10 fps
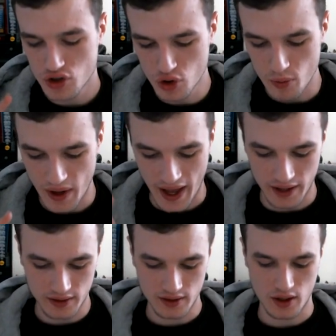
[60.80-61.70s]
troop,
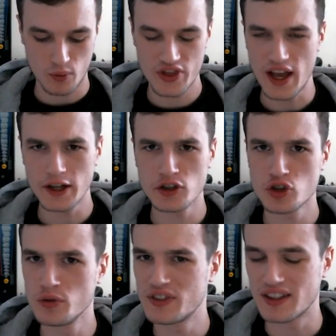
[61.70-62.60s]
and with the other
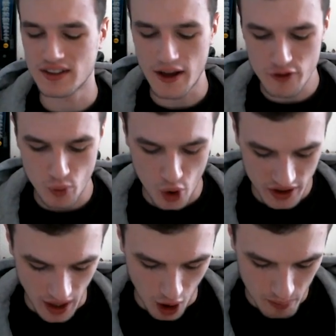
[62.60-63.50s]
troops it never
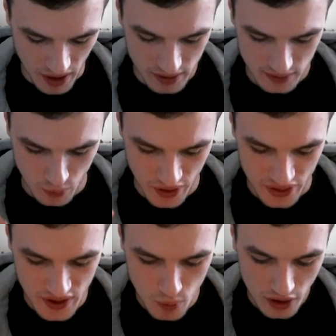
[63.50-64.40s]
worked out, but
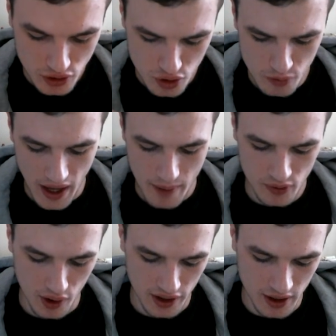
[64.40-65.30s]
with the one troop I'm
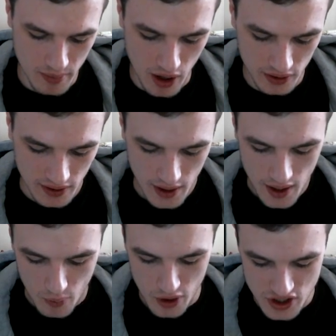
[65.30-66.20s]
talking about,
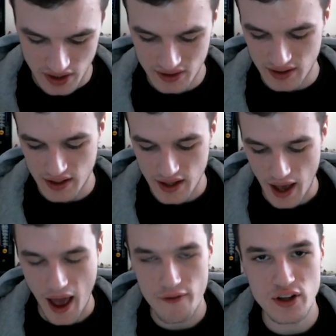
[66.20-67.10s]
which is the
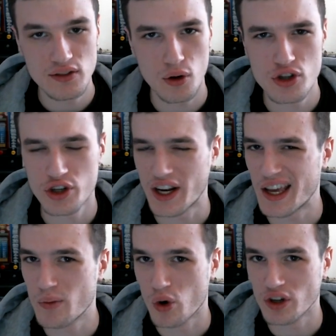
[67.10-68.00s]
heavy soldier,
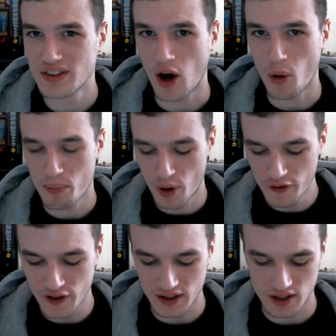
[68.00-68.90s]
it works out
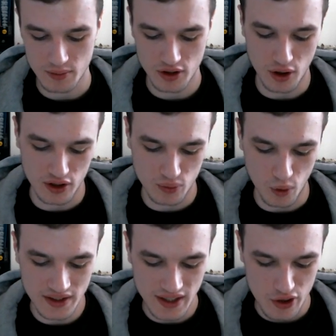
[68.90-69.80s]
perfectly, because
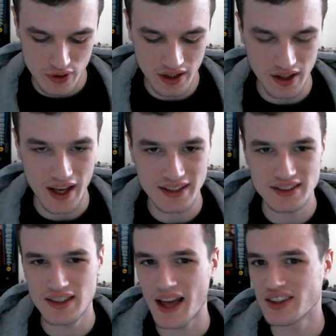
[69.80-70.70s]
once I realized
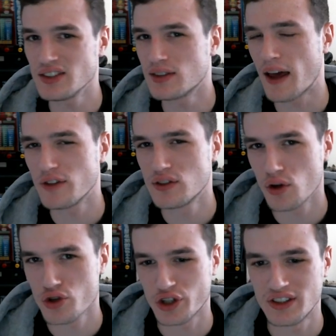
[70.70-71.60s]
that this heavy
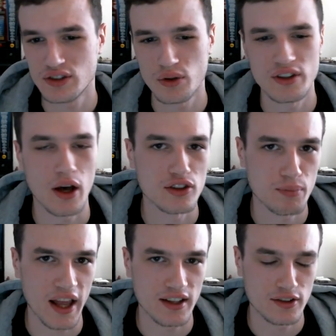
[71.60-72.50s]
soldier is doing now
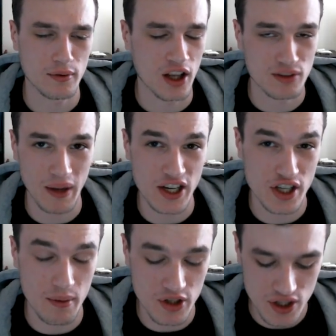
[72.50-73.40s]
splash
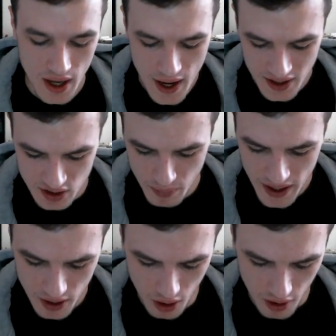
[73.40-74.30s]
damage,
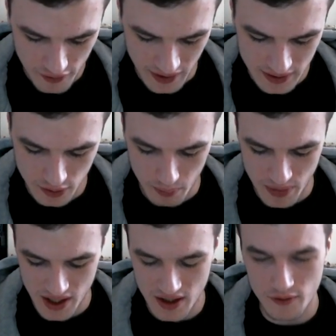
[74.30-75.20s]
despite of it's not
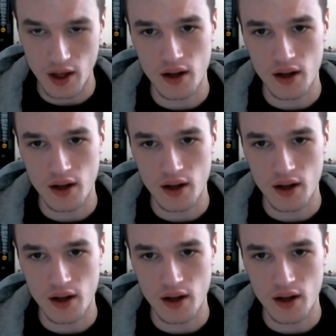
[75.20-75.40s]
being